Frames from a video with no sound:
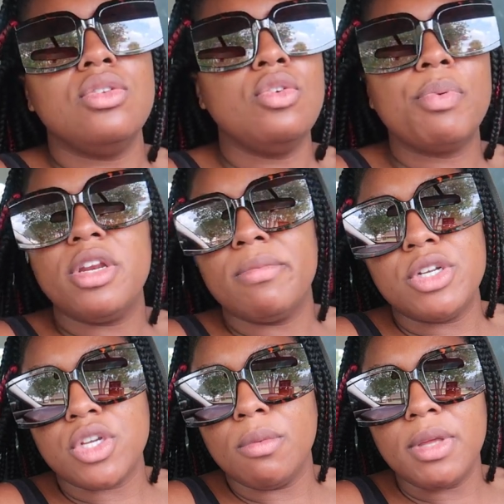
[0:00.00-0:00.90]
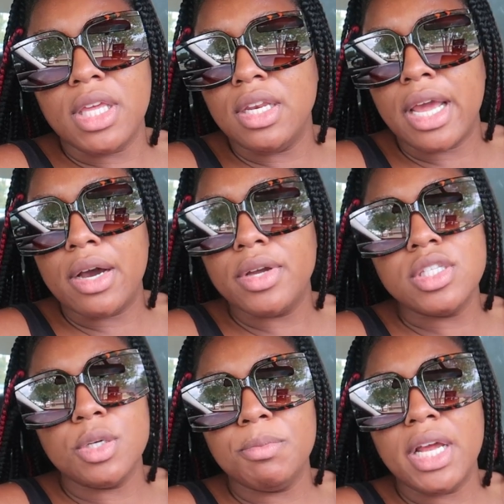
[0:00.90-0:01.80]
you pretty much gonna be eating out
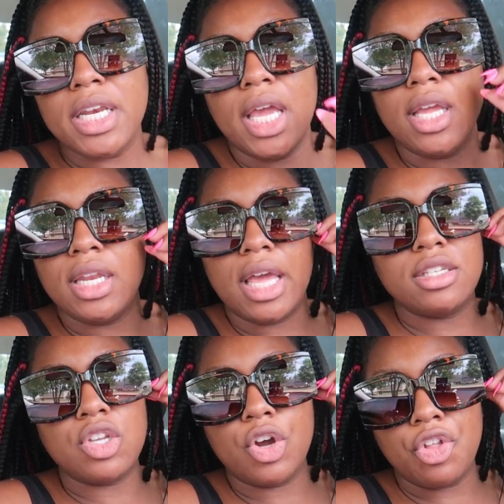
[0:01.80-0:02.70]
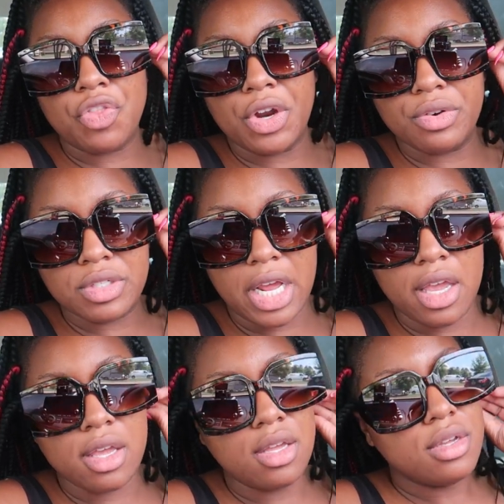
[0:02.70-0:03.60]
until Monday, like starting
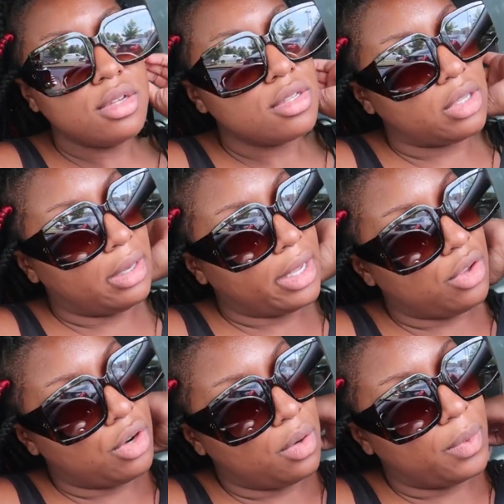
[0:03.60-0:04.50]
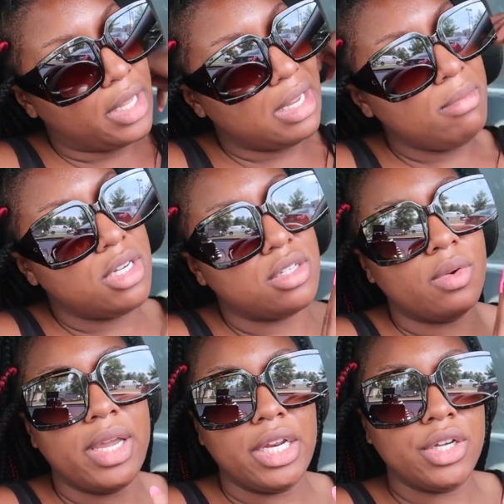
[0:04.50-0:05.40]
Thursday." So I'm like, "You know what, let me just
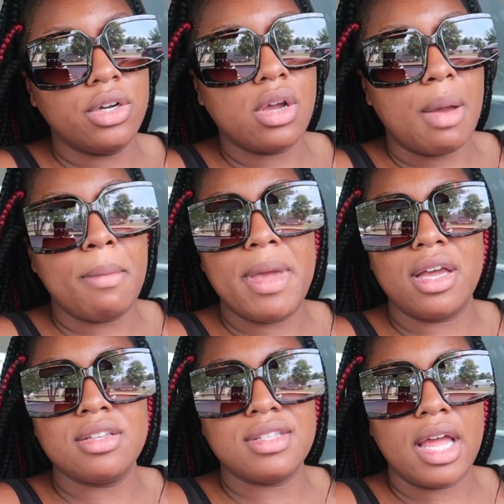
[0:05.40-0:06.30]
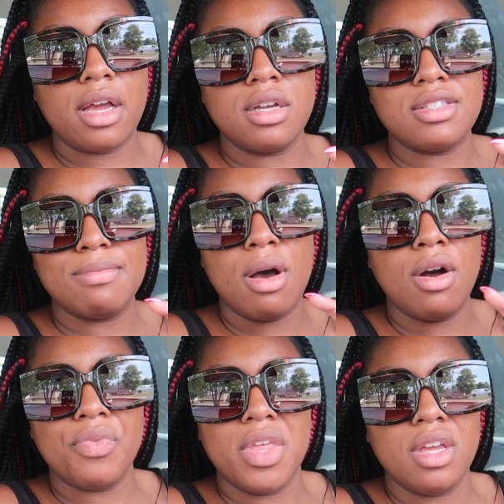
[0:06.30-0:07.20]
go ahead and cook. I'm gonna make us like a
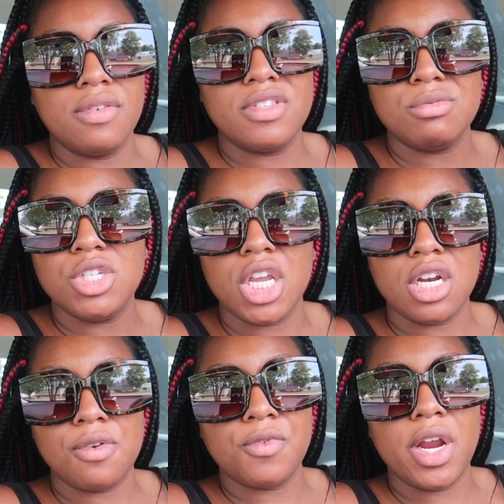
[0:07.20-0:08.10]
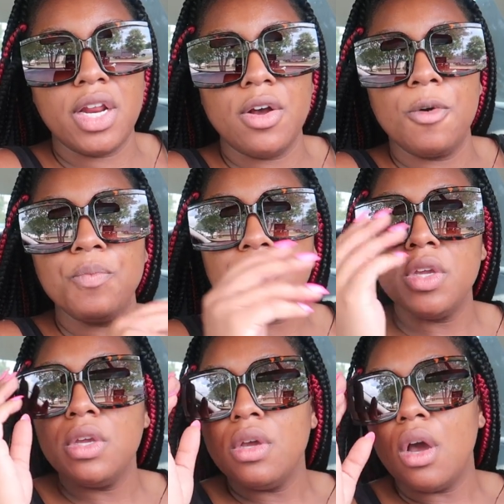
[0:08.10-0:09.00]
small thing of some chicken Alfredo
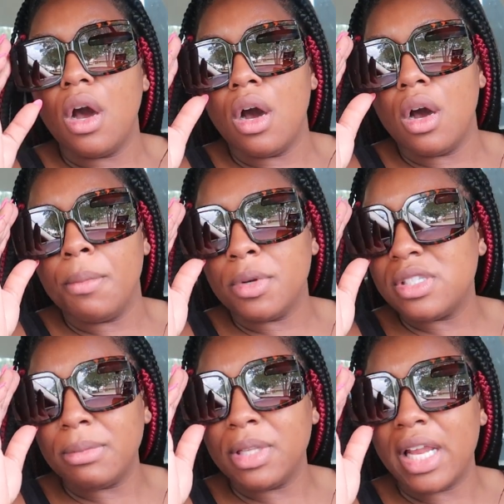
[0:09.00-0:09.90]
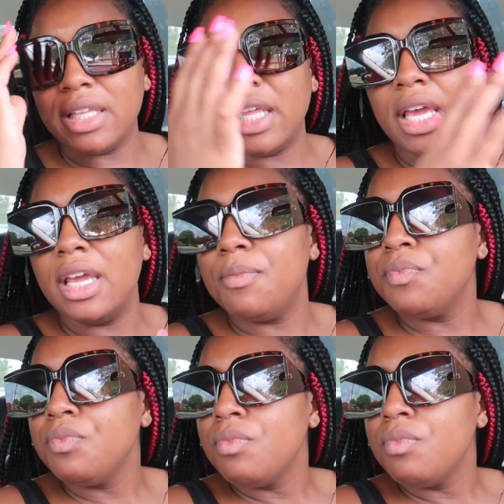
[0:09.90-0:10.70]
or something like that."